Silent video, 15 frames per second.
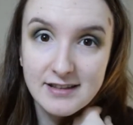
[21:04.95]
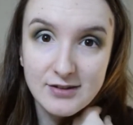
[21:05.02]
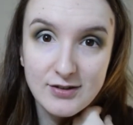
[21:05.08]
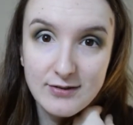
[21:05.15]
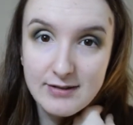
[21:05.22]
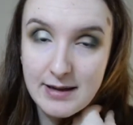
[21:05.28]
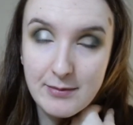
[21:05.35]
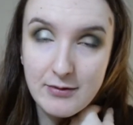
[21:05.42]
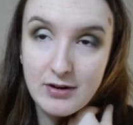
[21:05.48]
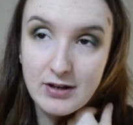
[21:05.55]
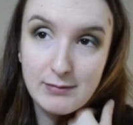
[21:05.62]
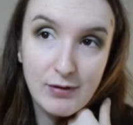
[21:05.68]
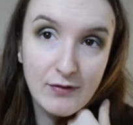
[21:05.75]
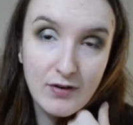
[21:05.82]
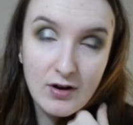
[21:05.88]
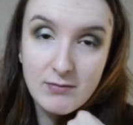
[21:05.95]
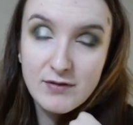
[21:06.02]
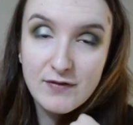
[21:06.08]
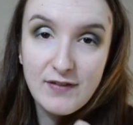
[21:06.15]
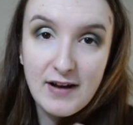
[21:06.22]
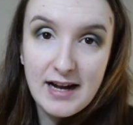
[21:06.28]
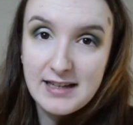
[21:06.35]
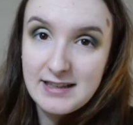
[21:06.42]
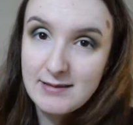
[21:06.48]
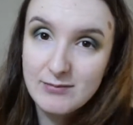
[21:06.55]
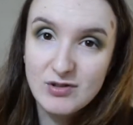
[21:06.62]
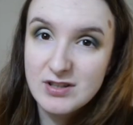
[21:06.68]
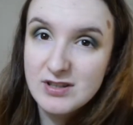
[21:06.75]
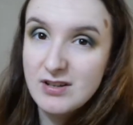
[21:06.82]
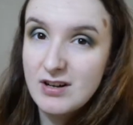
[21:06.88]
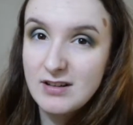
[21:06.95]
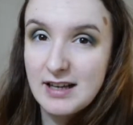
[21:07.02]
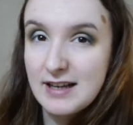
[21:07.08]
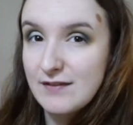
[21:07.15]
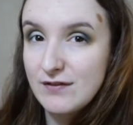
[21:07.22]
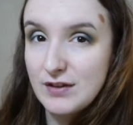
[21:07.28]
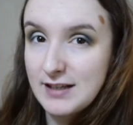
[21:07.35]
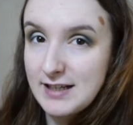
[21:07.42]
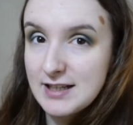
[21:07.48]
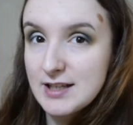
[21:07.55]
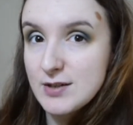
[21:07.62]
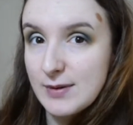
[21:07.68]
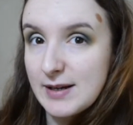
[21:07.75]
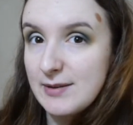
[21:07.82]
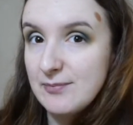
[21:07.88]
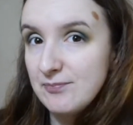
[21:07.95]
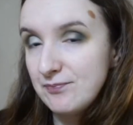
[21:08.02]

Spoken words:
don't get me wrong, it performed fine, I'm just not like fully into it.